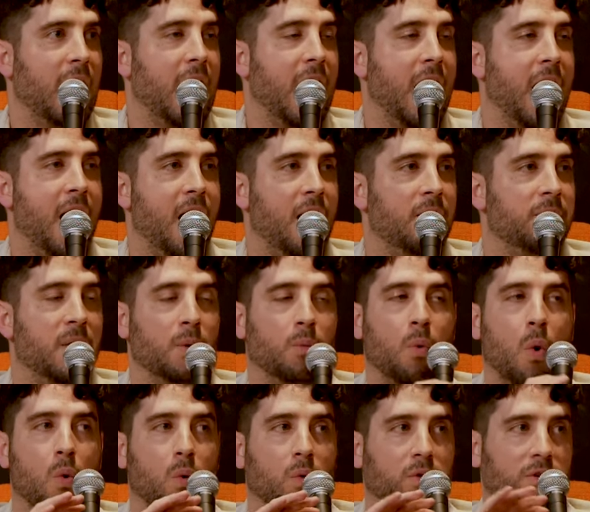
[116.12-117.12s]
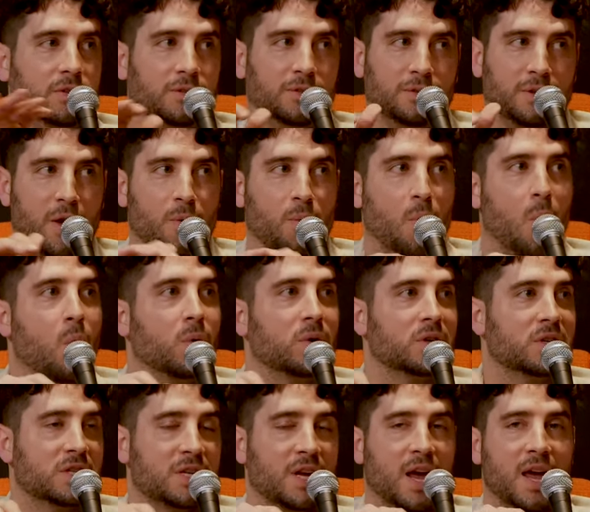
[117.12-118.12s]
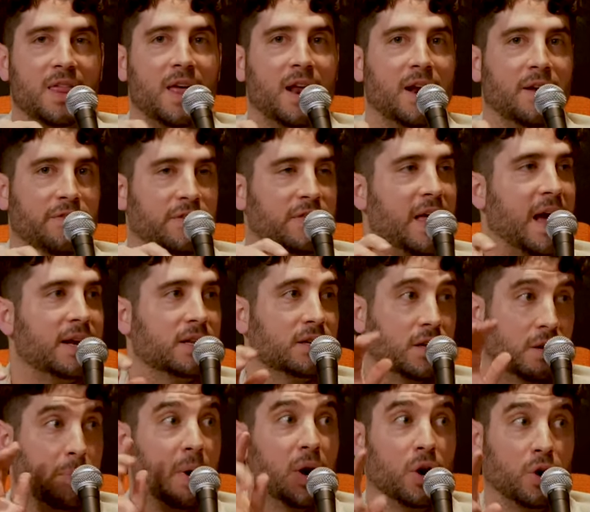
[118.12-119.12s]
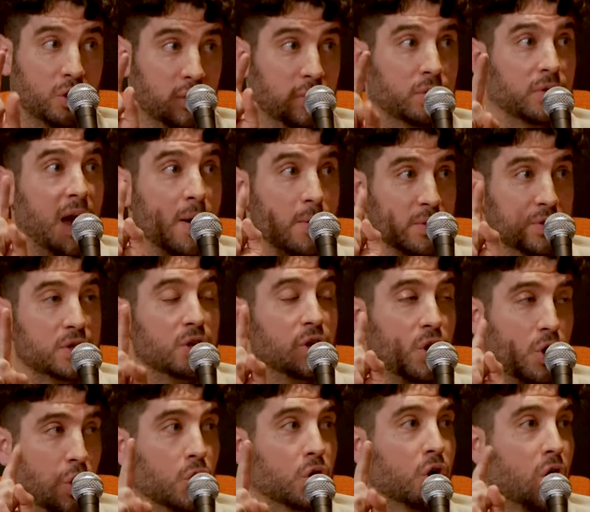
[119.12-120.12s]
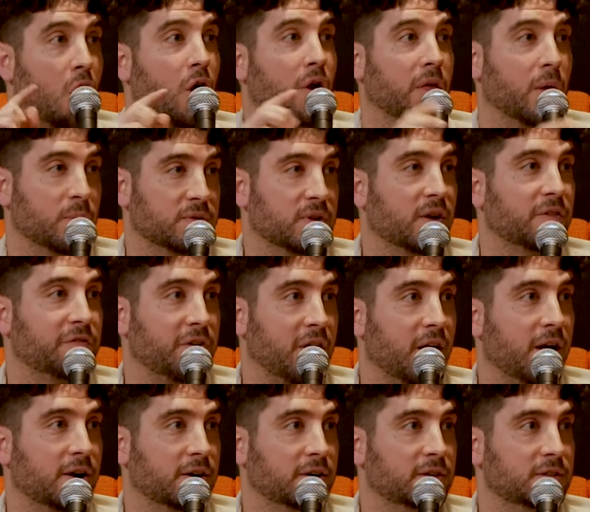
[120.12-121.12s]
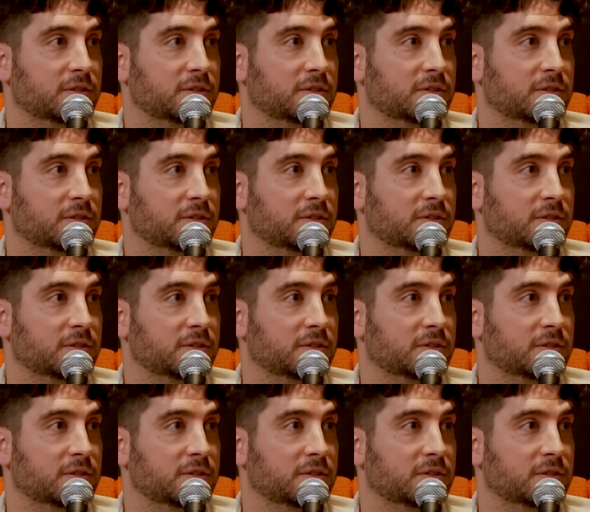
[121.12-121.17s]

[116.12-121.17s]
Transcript: And they won't say that if that... But that was her car that was on fire.